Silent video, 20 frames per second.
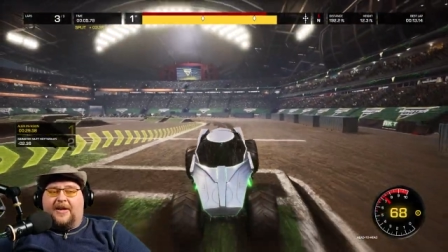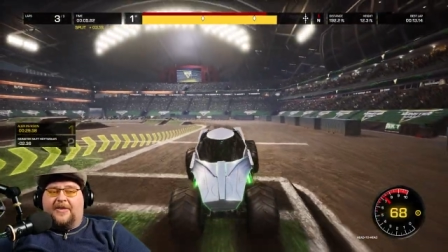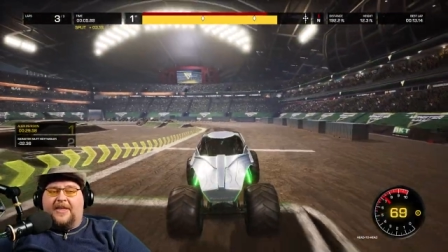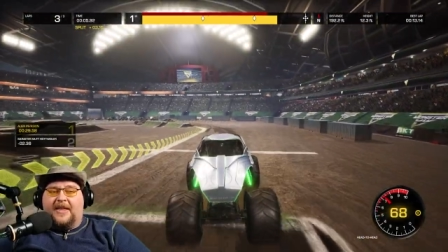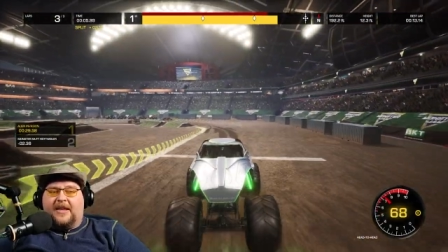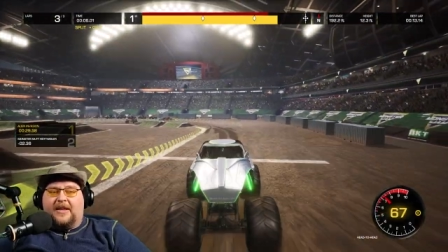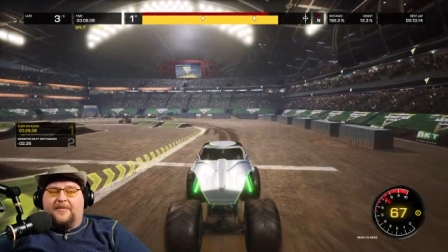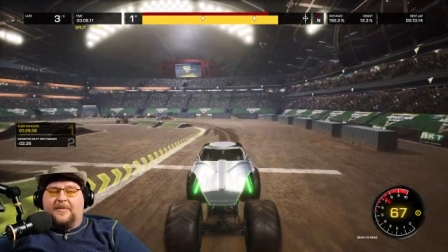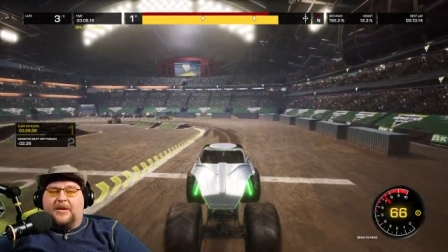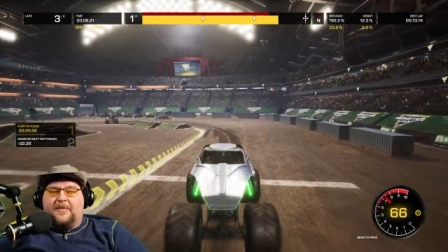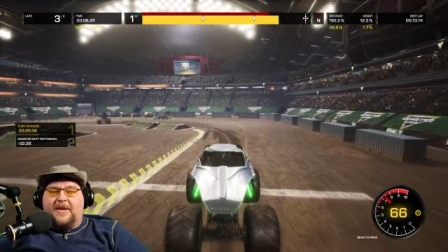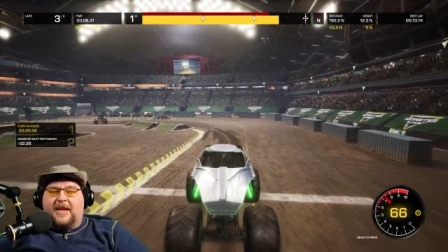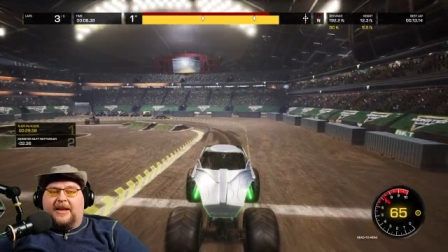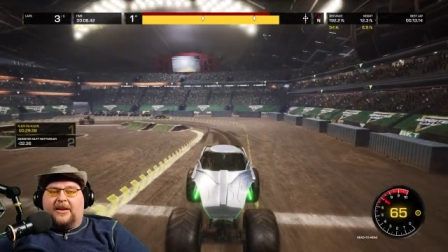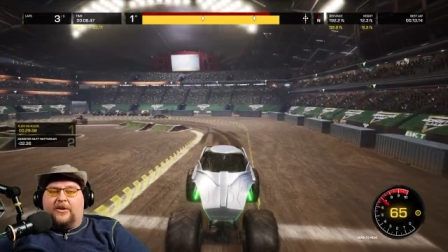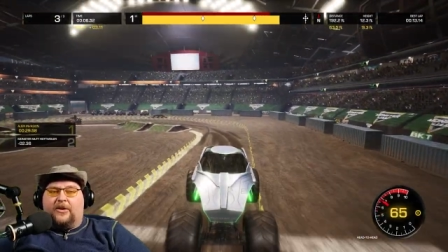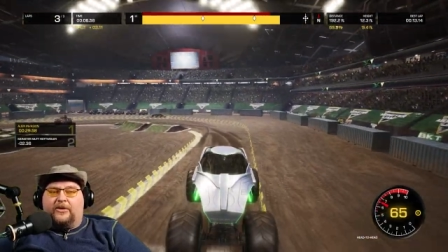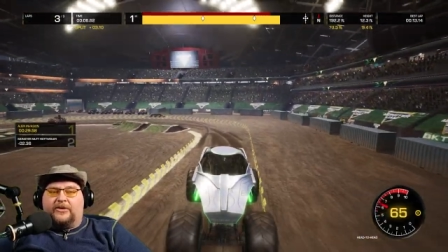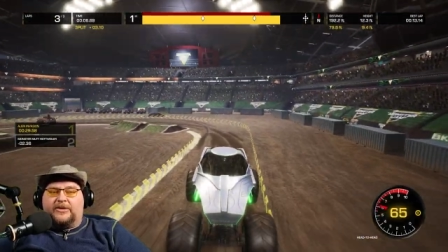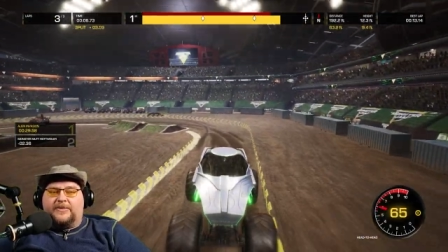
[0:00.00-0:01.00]
I think I'm going to make
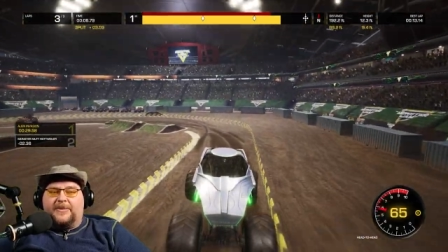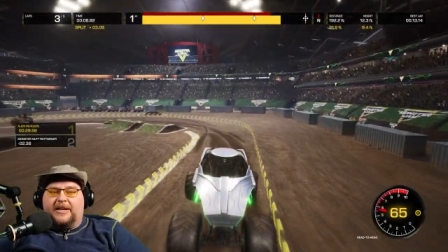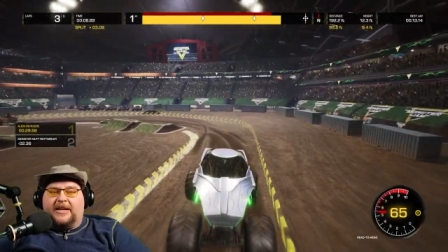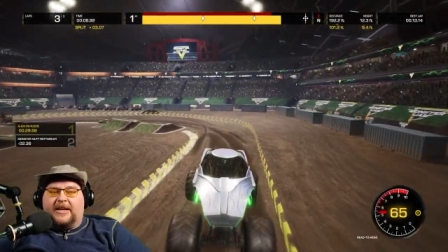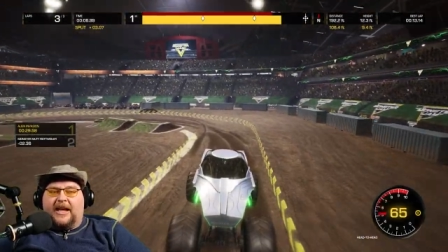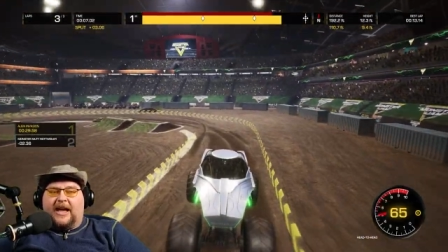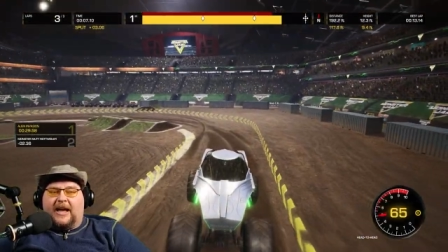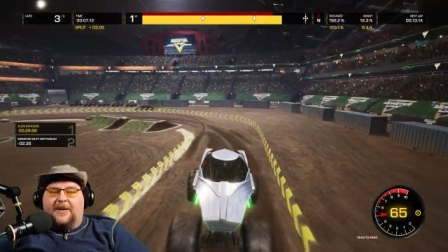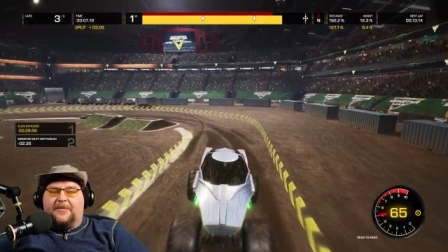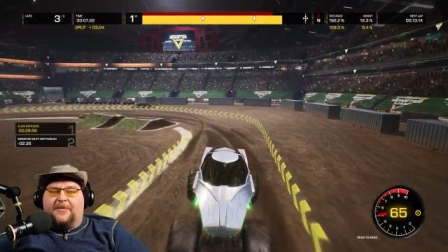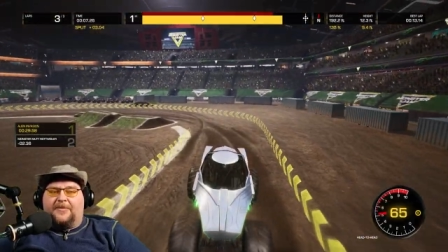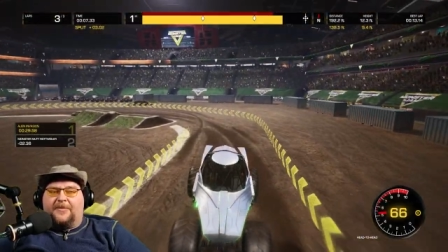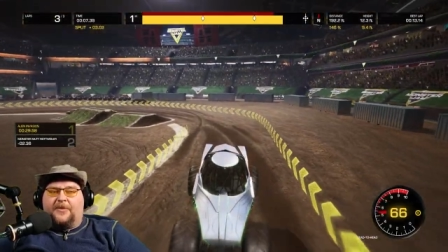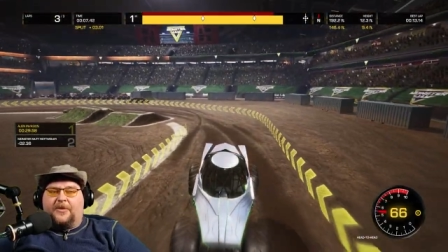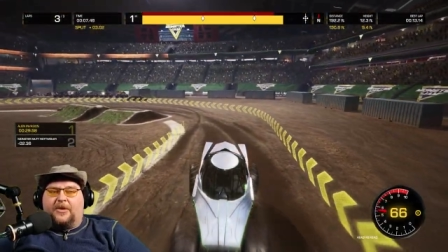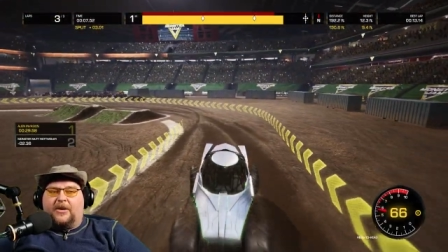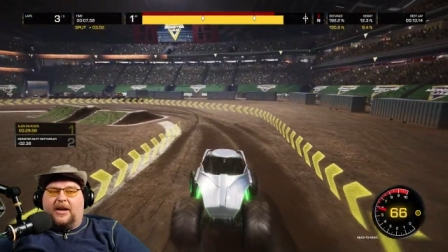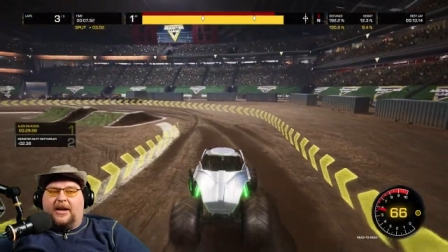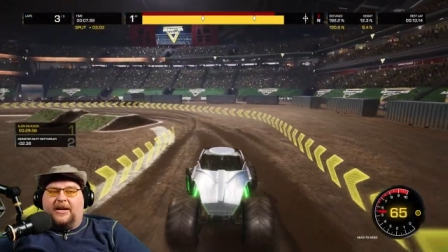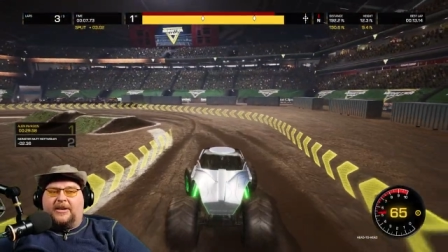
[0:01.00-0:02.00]
an ultimate guide
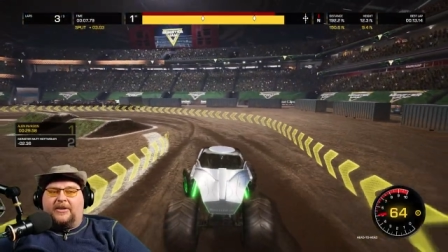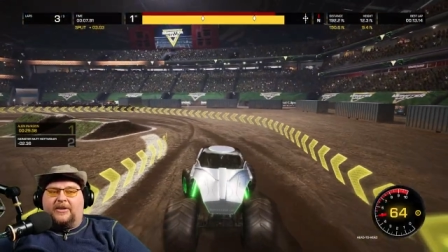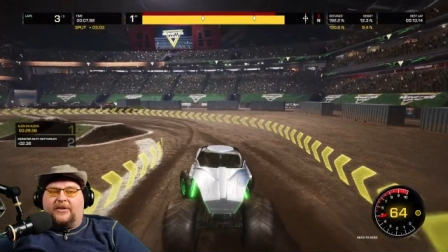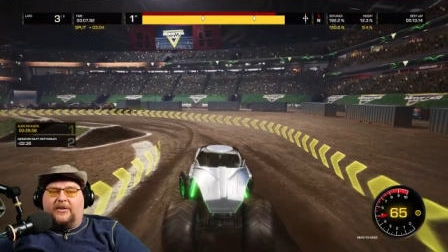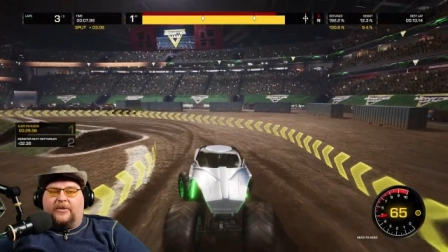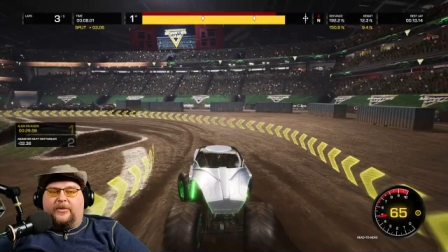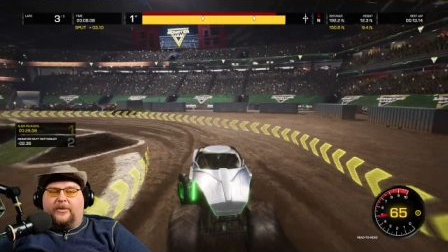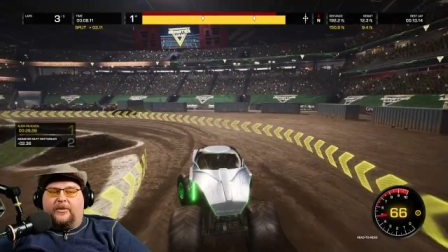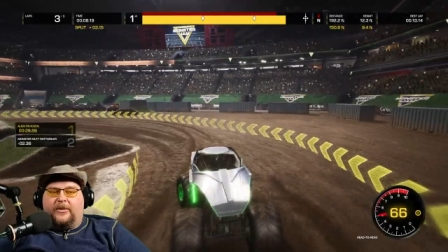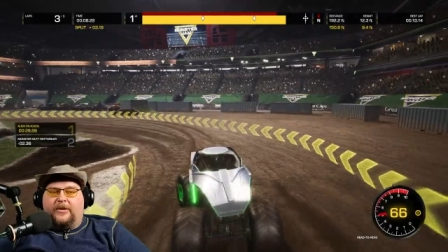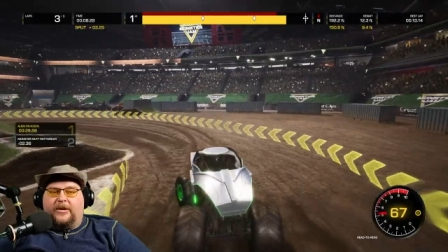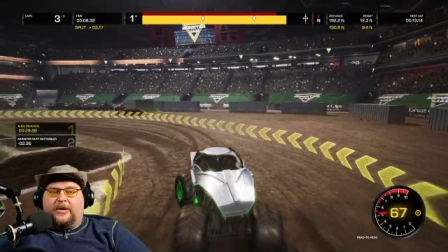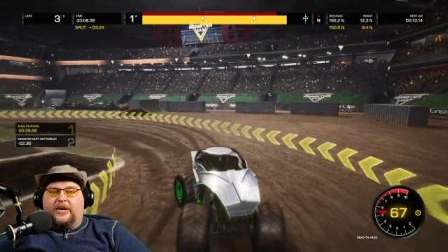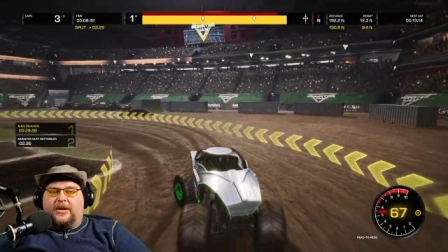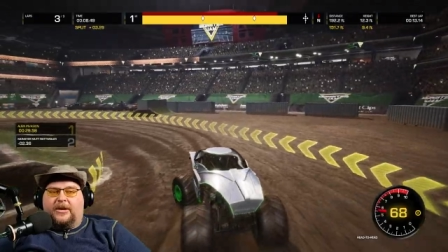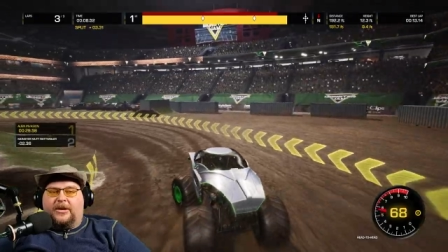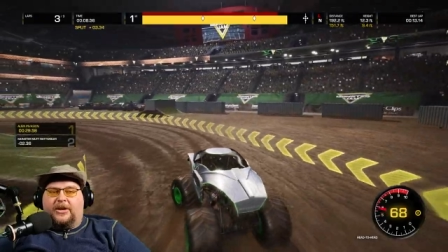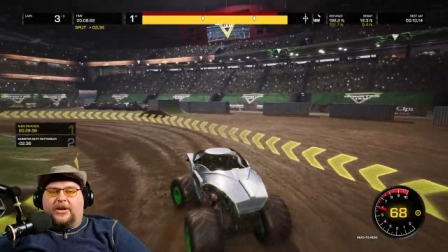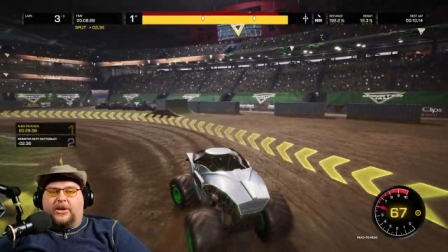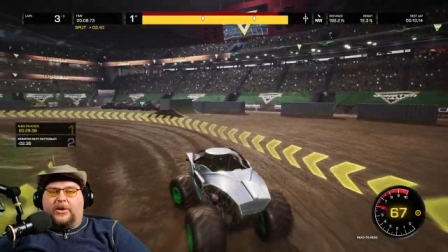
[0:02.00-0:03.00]
before I do
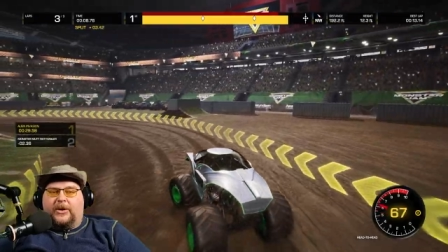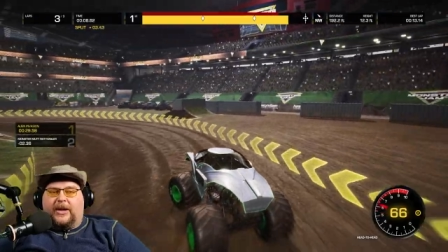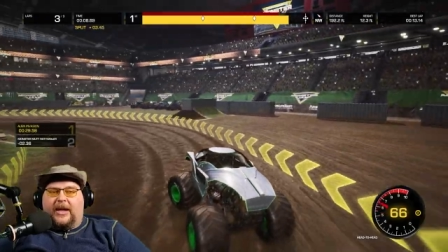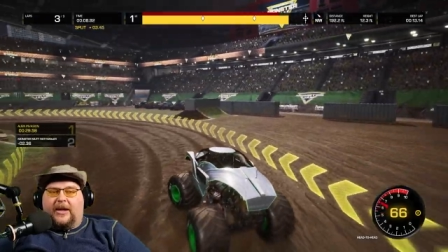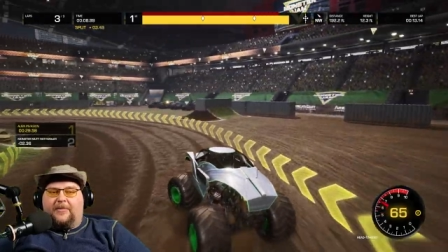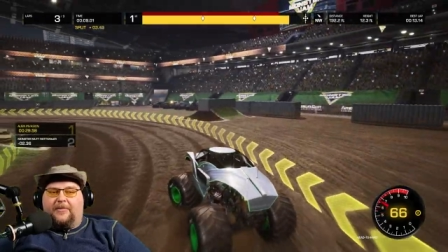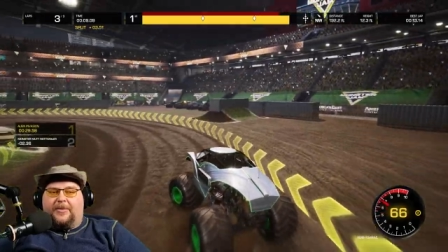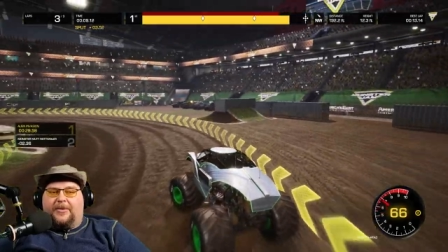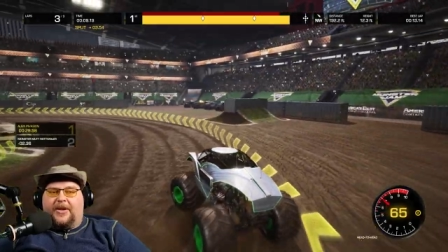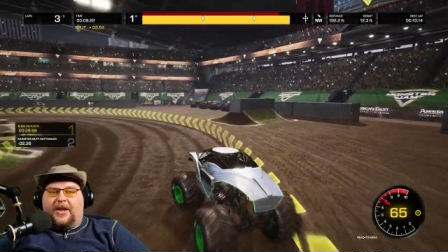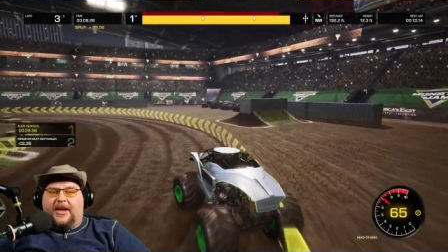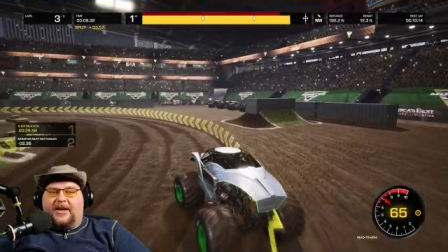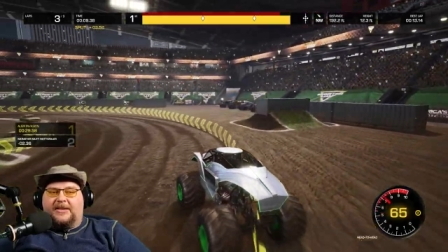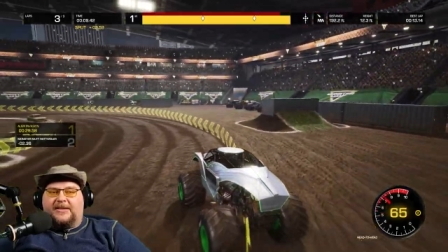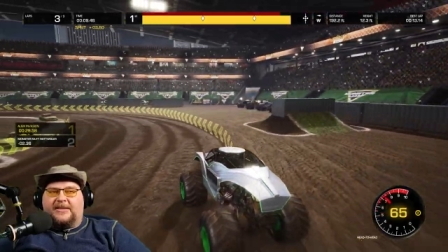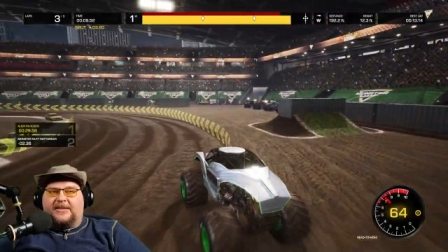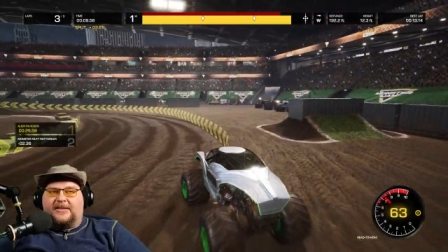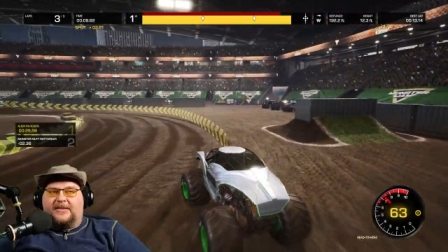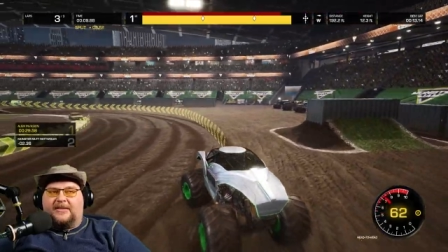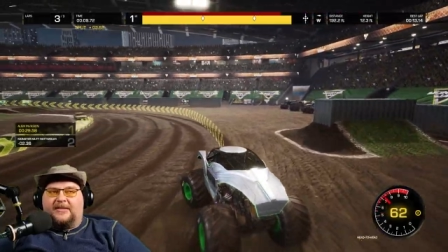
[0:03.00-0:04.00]
New Game
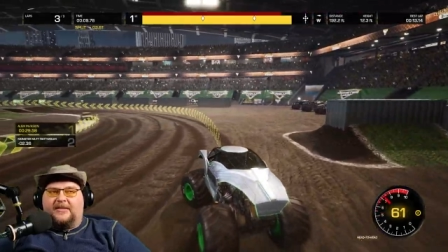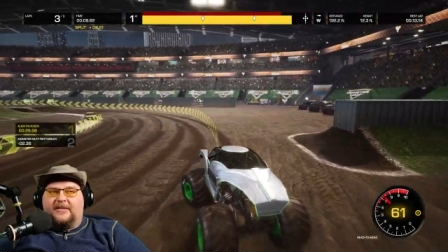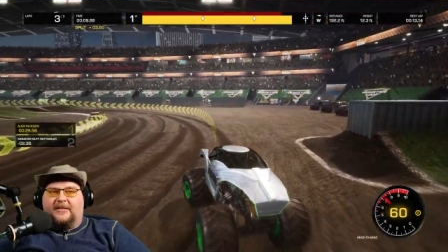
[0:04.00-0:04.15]
Plus.